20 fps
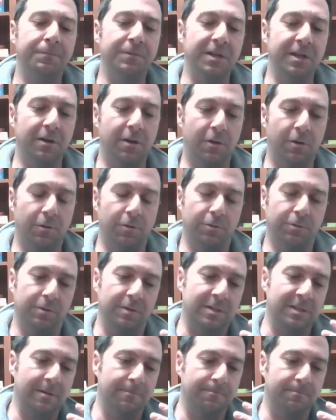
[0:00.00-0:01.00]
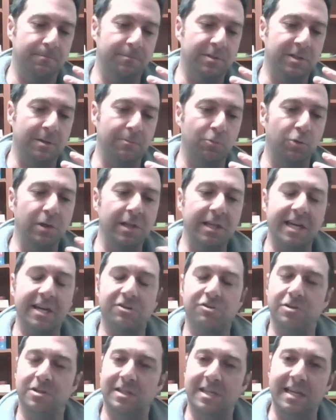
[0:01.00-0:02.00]
you know, some really
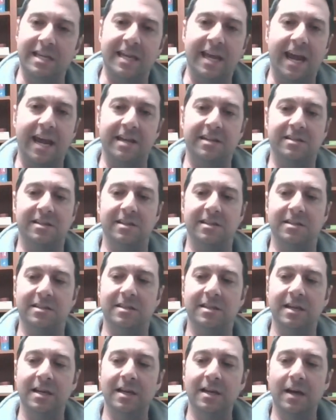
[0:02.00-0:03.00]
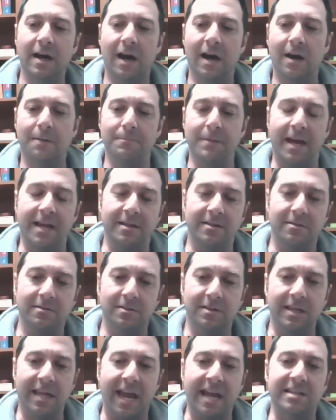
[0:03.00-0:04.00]
interesting cases
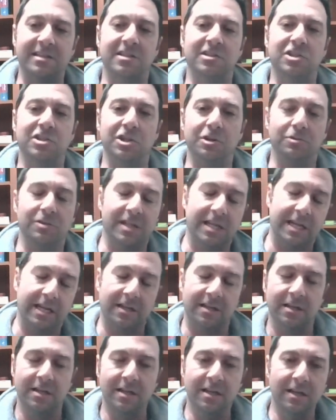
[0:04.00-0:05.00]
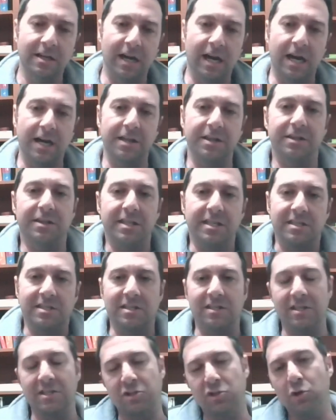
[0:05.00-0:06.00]
and cases using
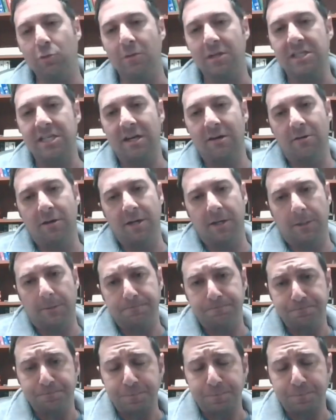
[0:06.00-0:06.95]
this new material.